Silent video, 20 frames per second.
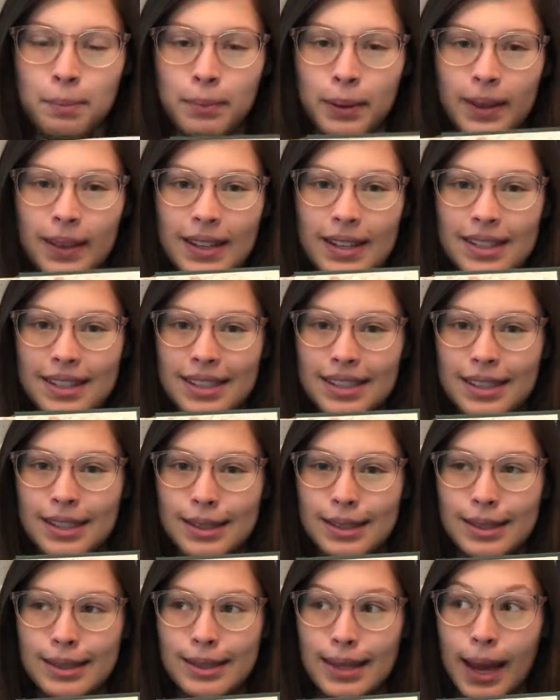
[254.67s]
but it's the
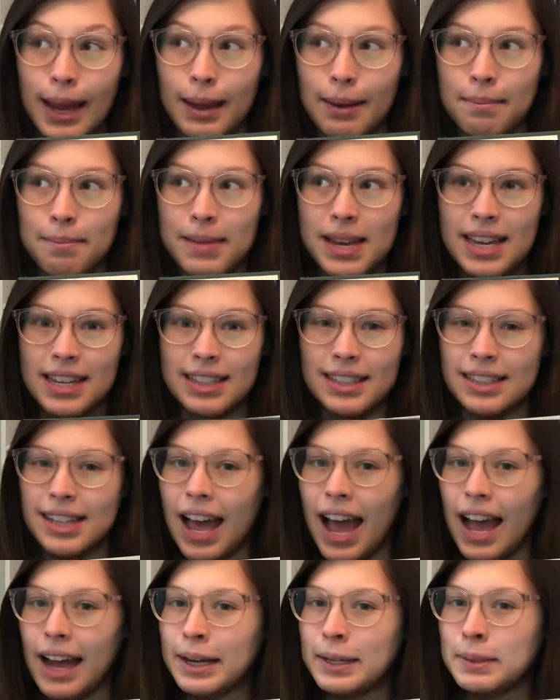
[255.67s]
same
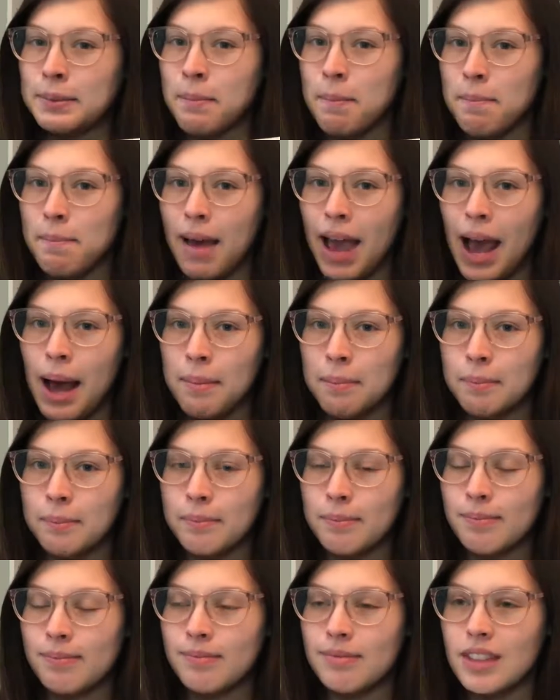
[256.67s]
exact map.
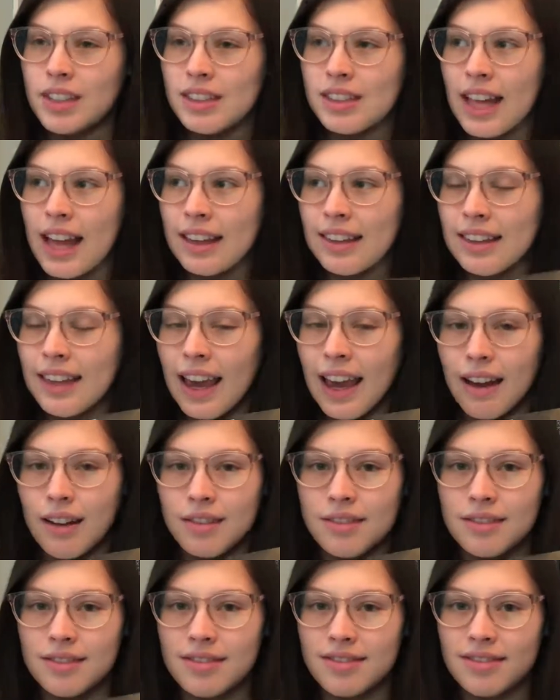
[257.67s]
Does that count?